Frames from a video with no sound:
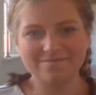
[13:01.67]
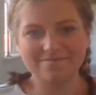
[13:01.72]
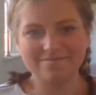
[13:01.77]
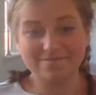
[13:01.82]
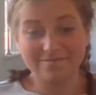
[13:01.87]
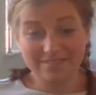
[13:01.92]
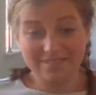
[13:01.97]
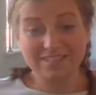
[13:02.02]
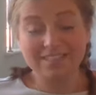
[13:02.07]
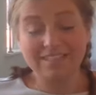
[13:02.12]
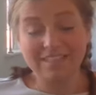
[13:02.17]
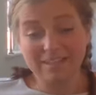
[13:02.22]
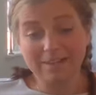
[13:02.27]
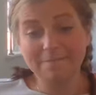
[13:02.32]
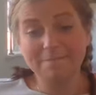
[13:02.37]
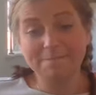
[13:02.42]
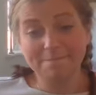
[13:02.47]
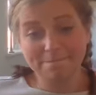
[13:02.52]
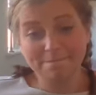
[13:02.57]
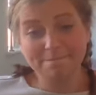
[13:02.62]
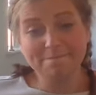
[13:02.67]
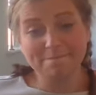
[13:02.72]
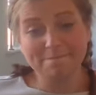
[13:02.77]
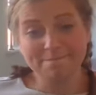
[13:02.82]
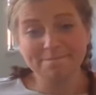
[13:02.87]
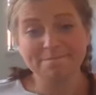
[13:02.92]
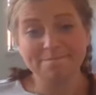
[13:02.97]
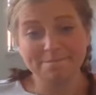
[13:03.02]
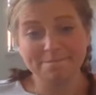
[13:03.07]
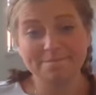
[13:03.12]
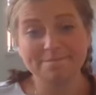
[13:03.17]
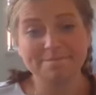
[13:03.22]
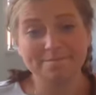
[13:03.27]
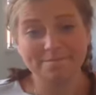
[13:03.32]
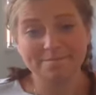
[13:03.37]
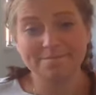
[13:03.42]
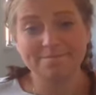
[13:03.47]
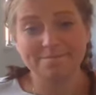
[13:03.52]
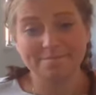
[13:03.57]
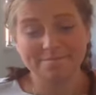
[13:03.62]
Dinosaur Jr., Sonic Youth, all those kind
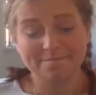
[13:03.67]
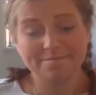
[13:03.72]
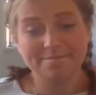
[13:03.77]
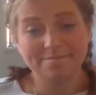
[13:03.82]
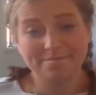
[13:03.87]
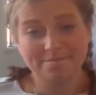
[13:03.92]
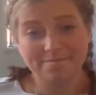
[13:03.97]
of bands.